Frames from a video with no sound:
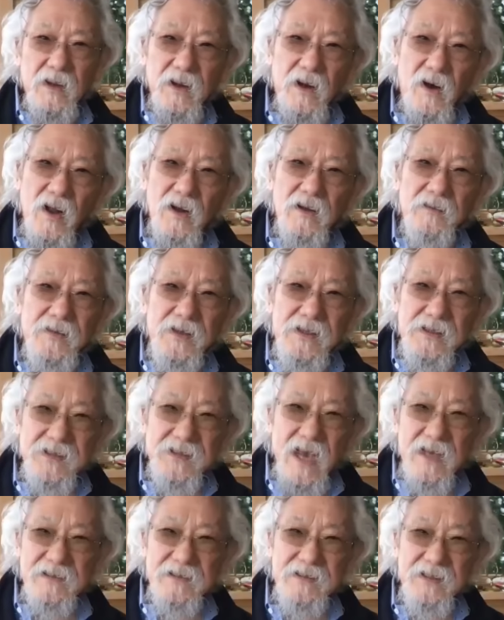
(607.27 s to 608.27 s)
all of these
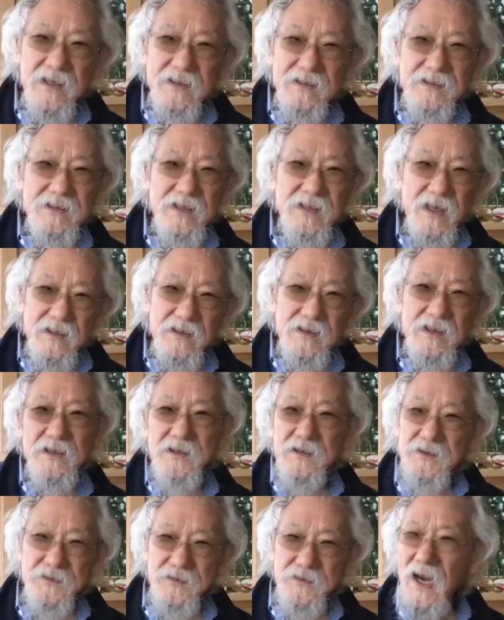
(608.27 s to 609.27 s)
assets then that
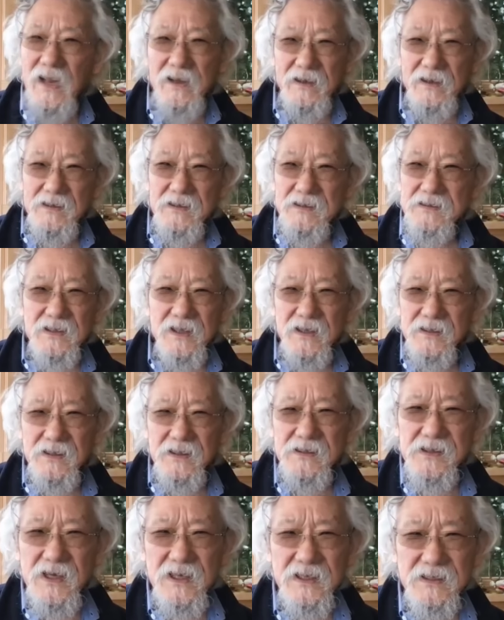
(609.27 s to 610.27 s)
are stranded. It's like the
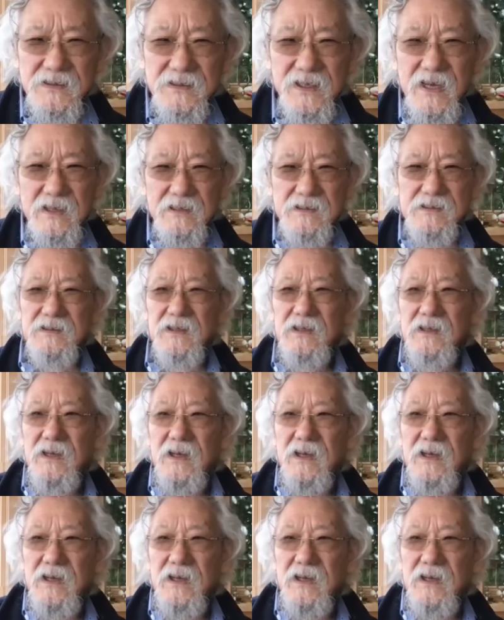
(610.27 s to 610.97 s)
tar sands.